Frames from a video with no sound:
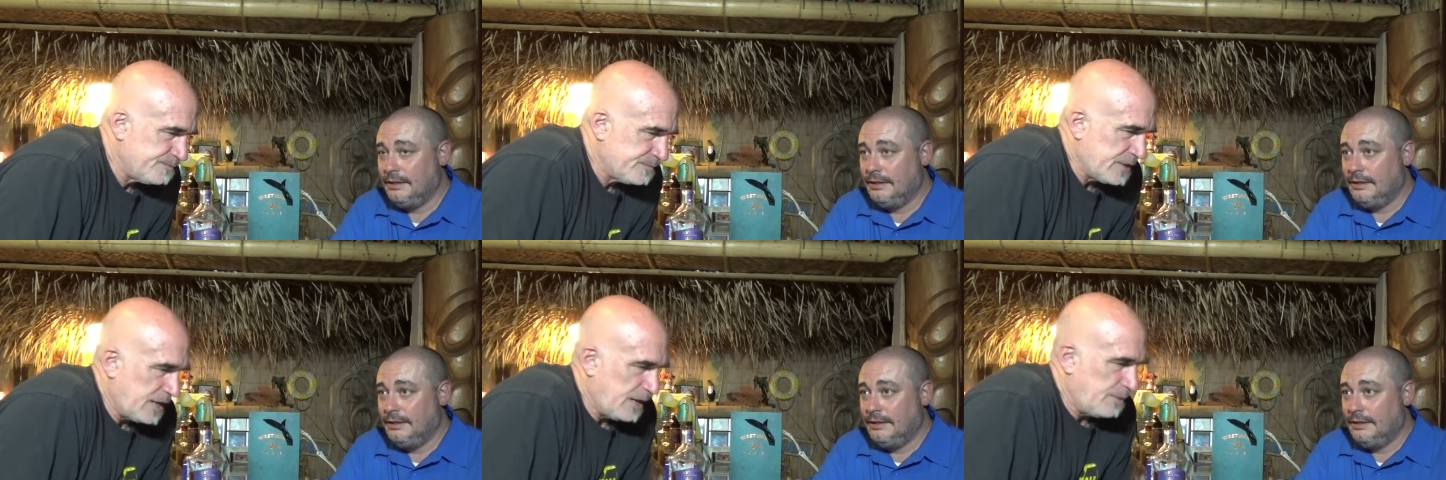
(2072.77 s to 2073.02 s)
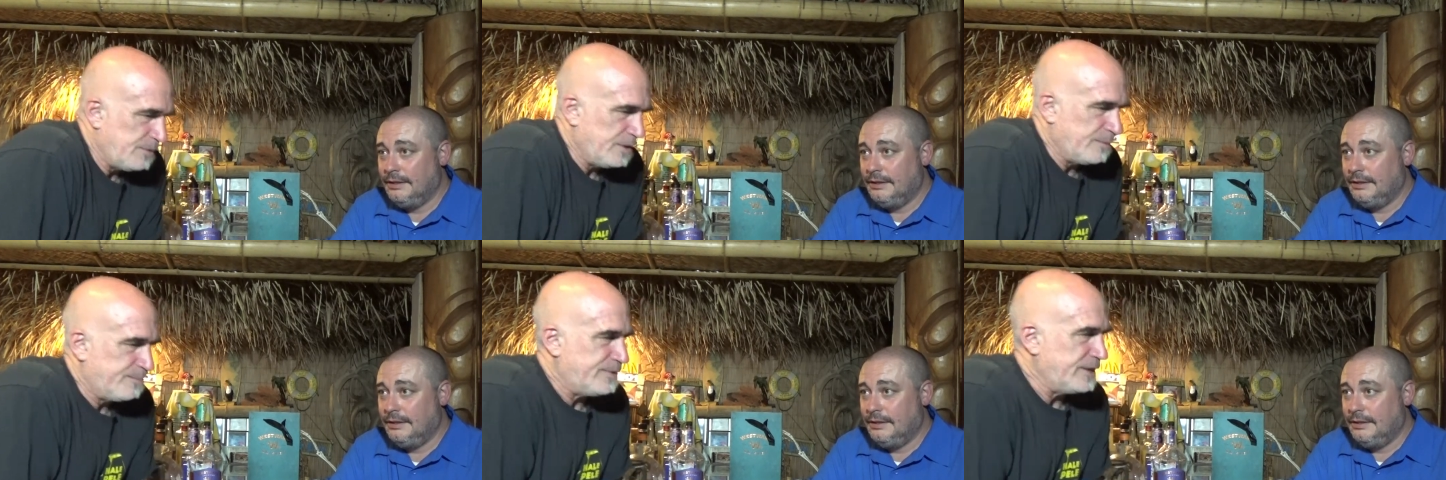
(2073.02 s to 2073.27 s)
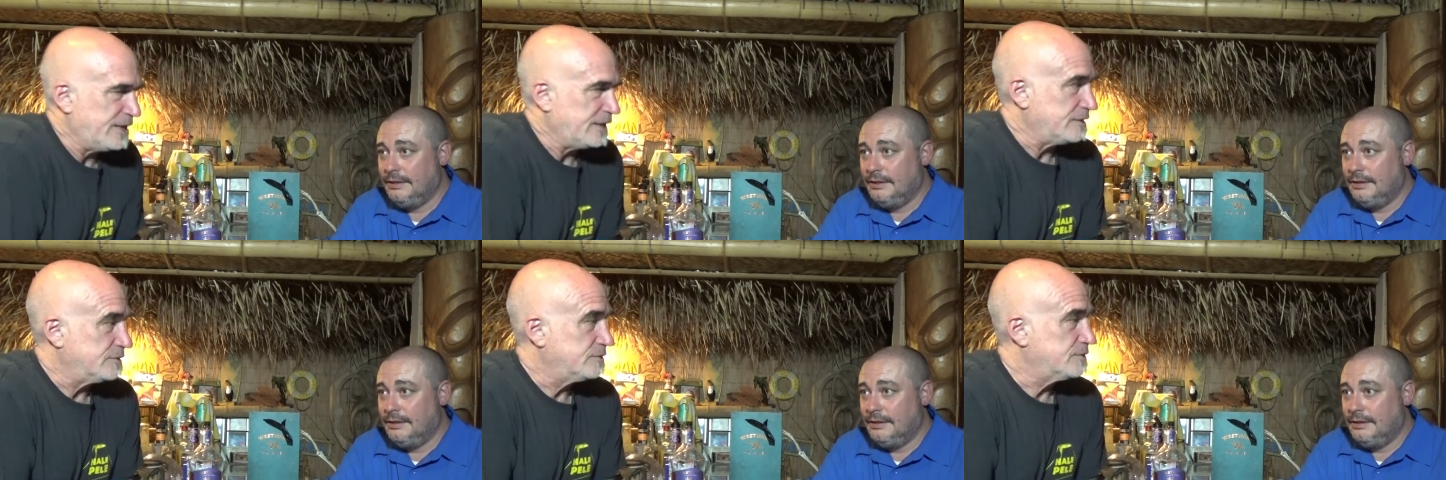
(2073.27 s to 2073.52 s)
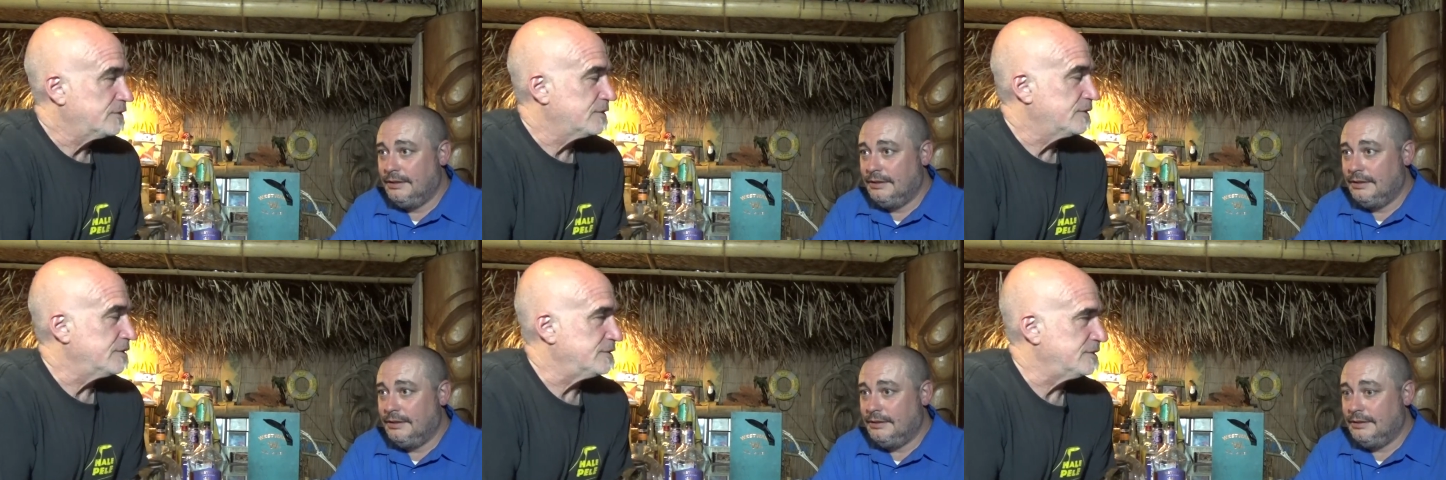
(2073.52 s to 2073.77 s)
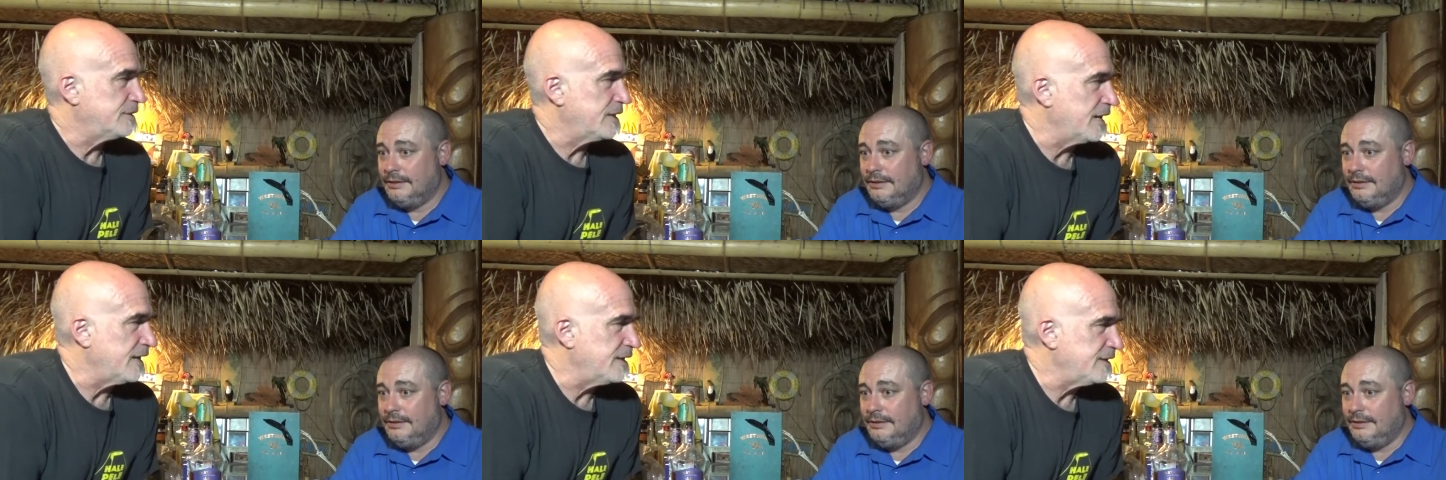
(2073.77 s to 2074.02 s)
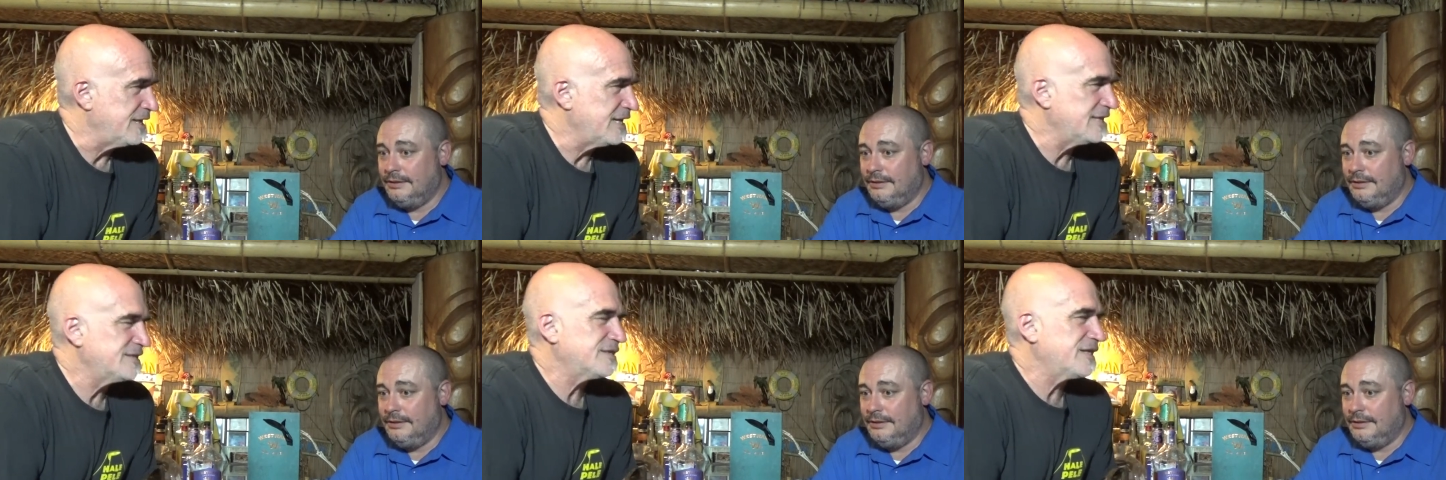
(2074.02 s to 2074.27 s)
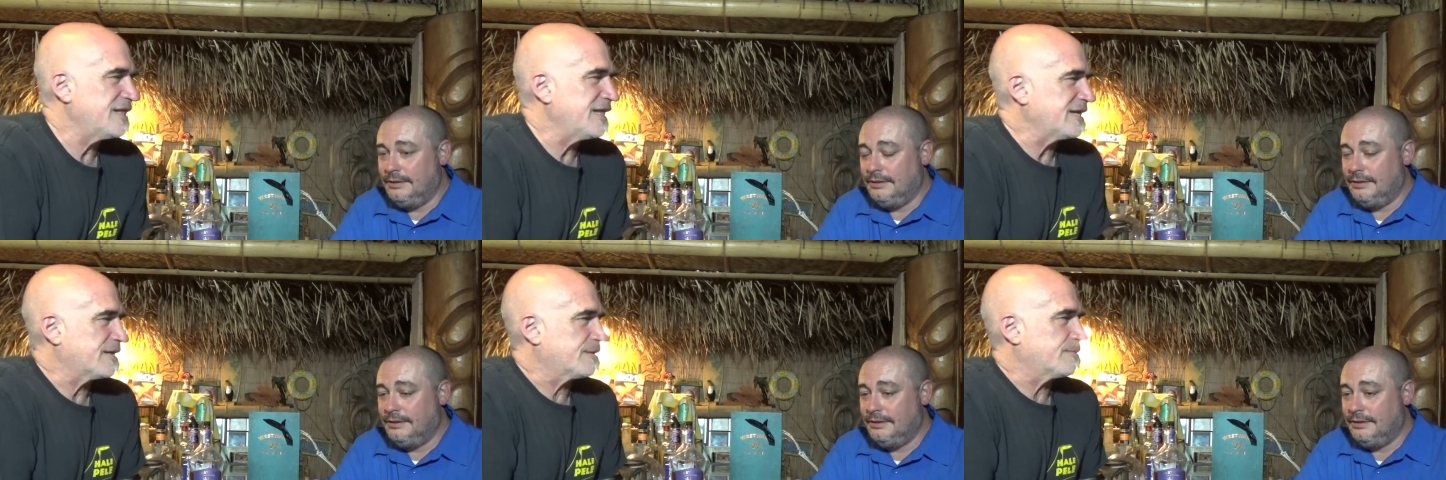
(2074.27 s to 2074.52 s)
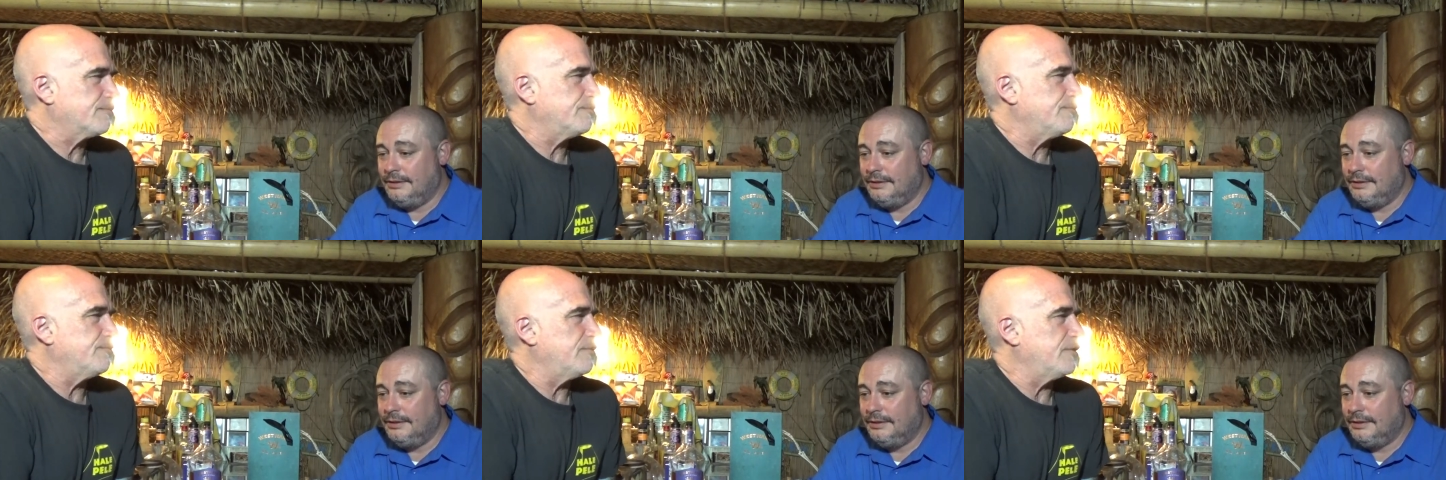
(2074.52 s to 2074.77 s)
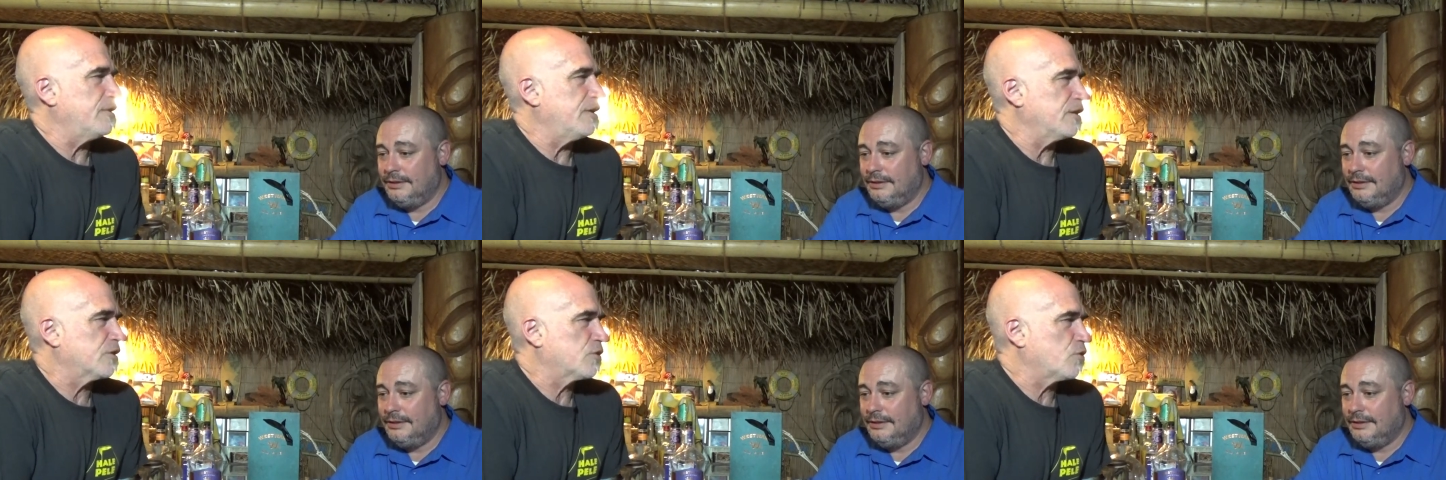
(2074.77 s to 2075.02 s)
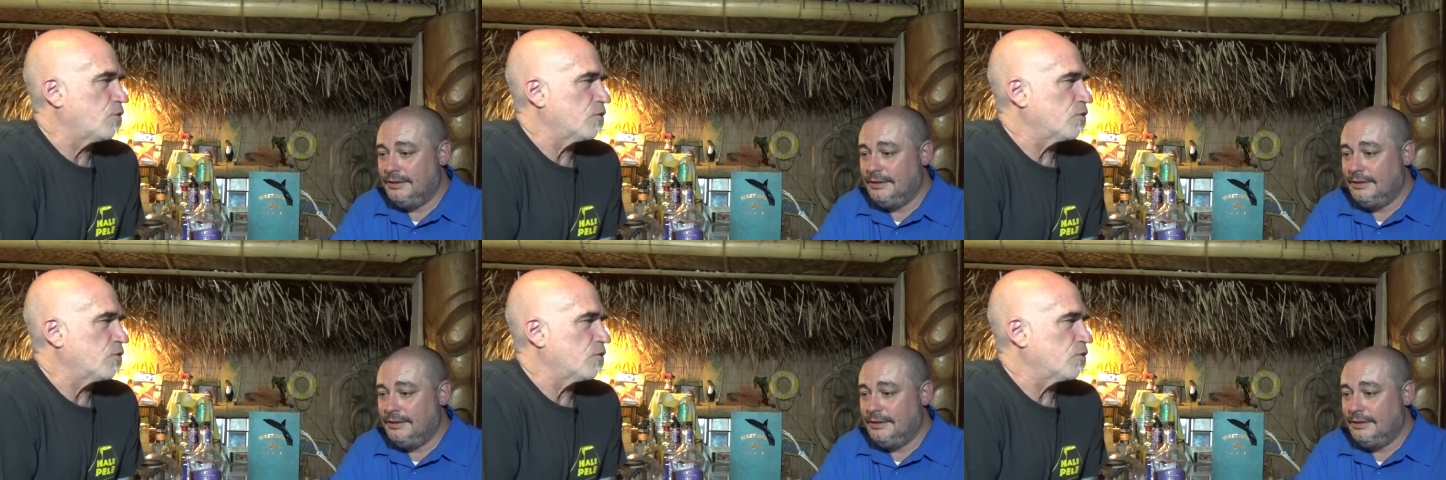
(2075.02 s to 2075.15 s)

Speaker 1: how many pigs is that that's like a